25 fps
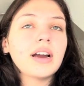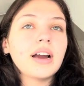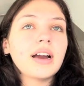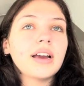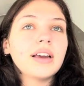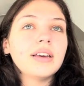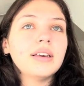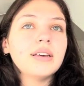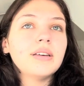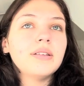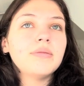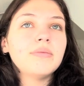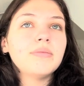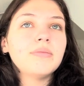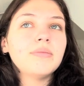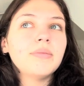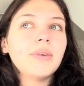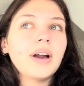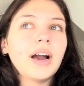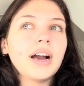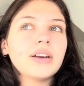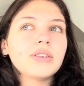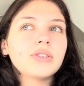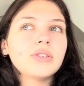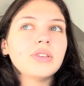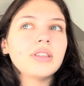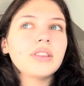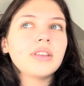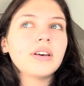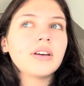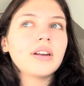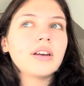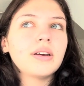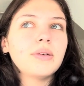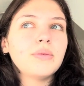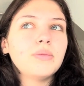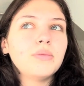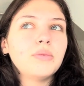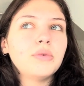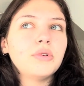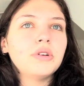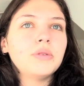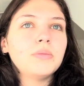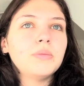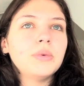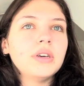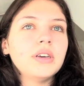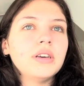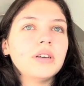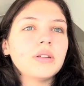I actually thought I
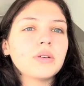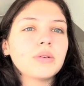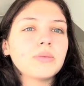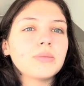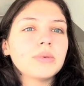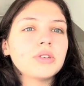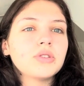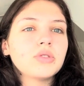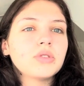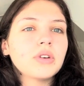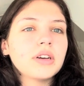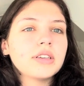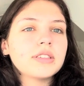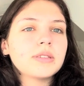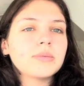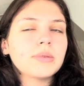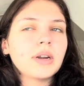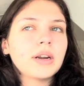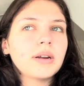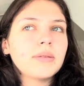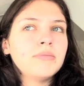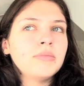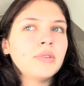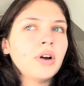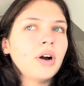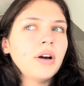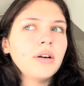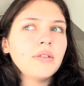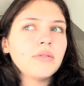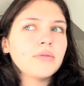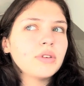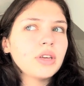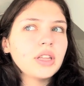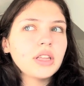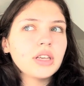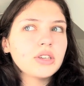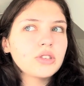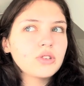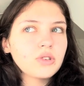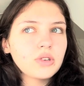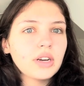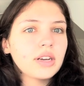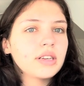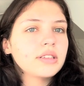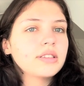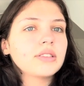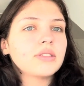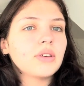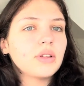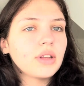would be a little bit stressed, but I'm not feeling
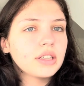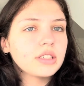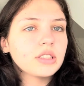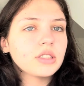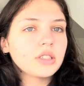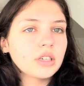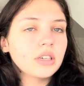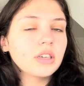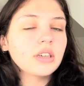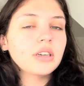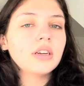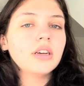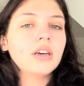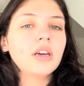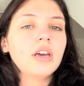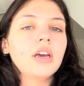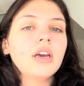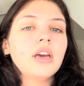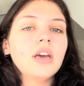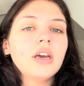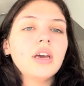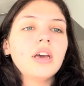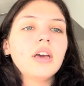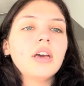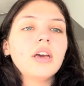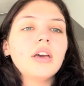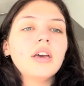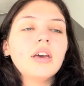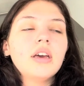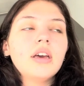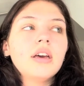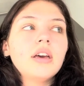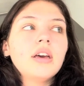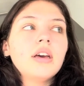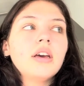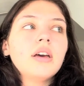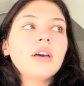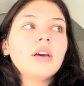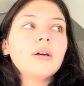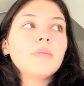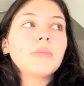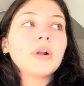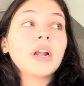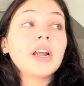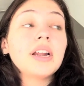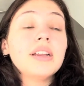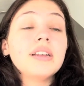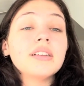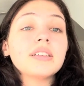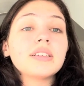stressed, so that's good. But
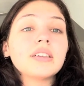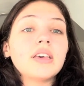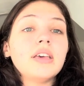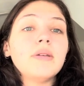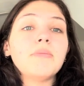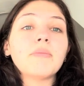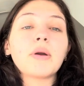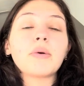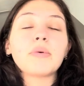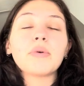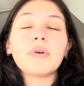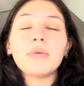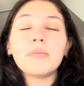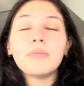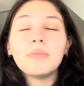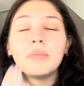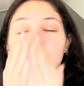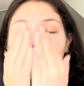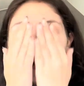I need to clean my room.